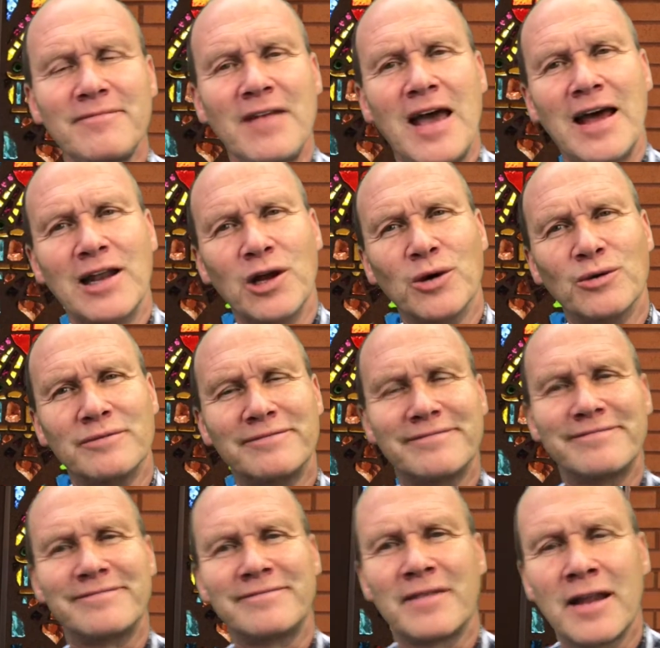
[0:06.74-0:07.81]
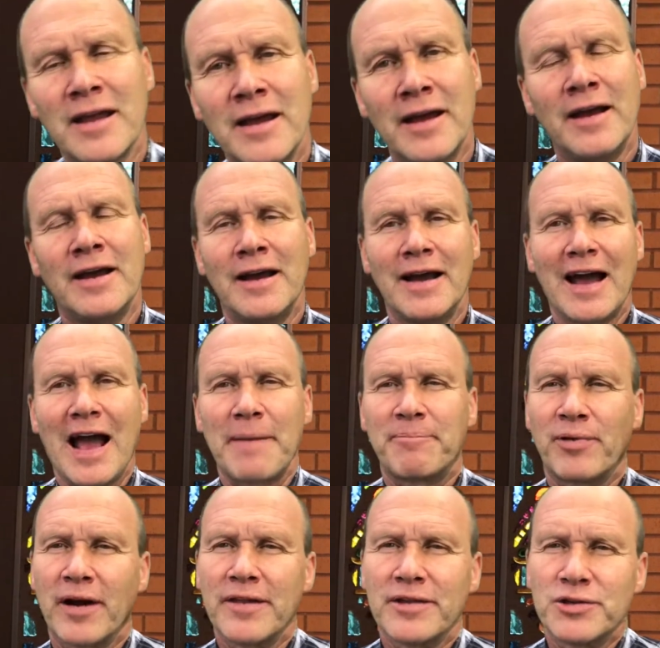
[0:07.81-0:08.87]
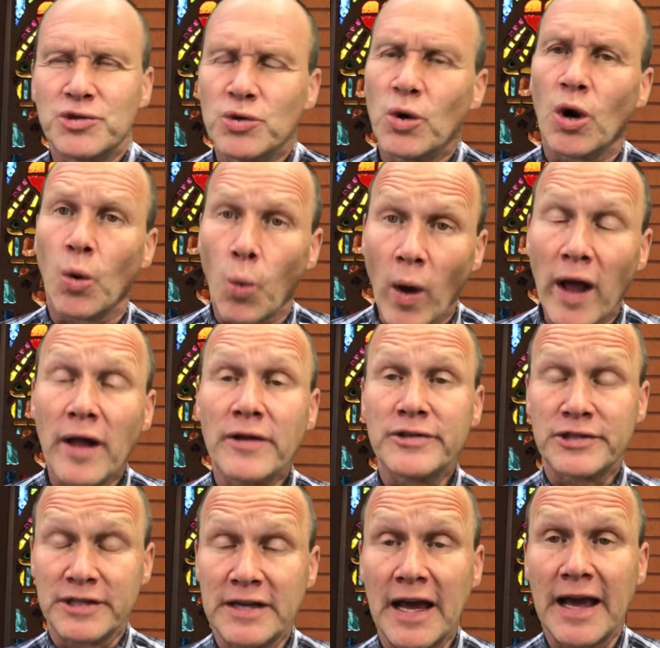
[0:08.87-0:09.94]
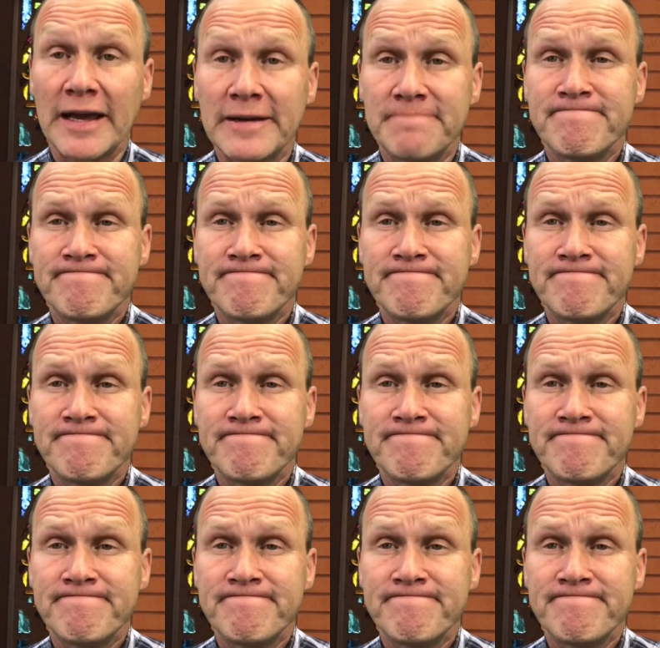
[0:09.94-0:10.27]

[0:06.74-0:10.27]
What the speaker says: Hello. I pray that you are well today.